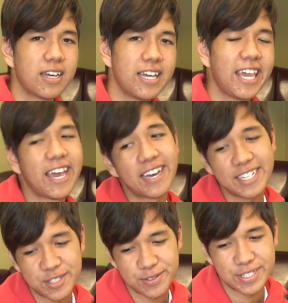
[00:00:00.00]
Yeah, I
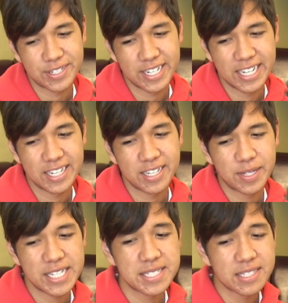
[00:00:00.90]
do agree.
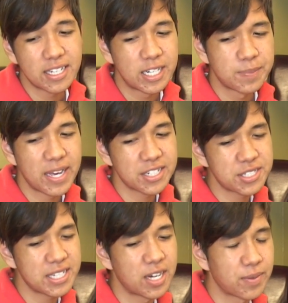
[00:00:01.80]
Because
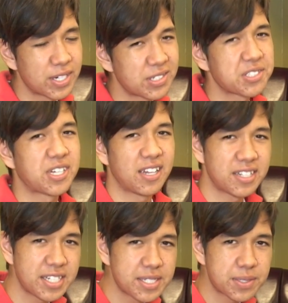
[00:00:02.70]
actually, I want to go to
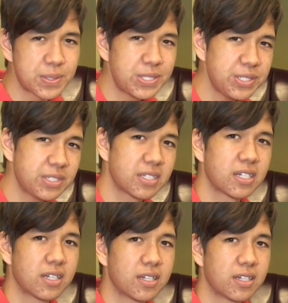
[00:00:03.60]
culinary school
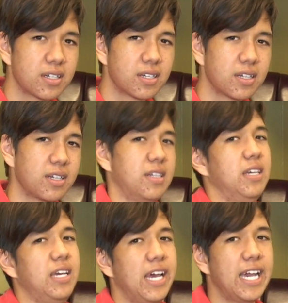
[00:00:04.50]

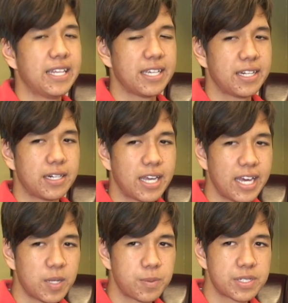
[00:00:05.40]
and then
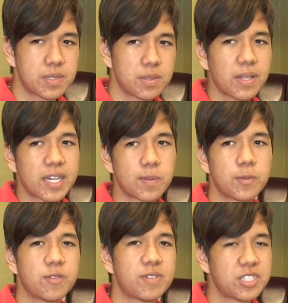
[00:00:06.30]
kind of pursue like a
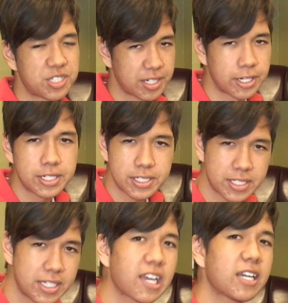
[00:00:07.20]
more vegetarian
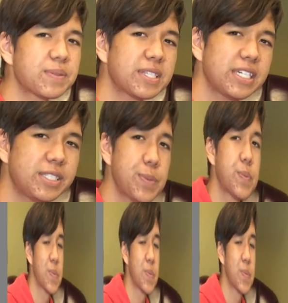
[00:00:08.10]
cooking kind of a thing.